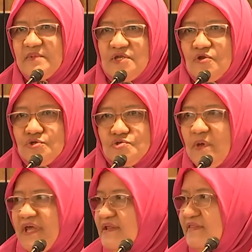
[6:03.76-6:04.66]
and not do
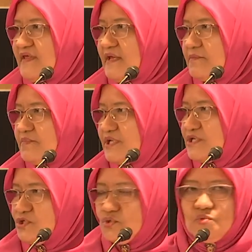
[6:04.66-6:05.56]
anything,
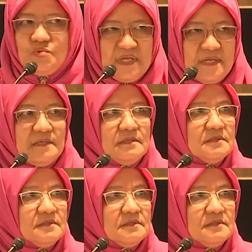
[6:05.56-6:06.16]
but you will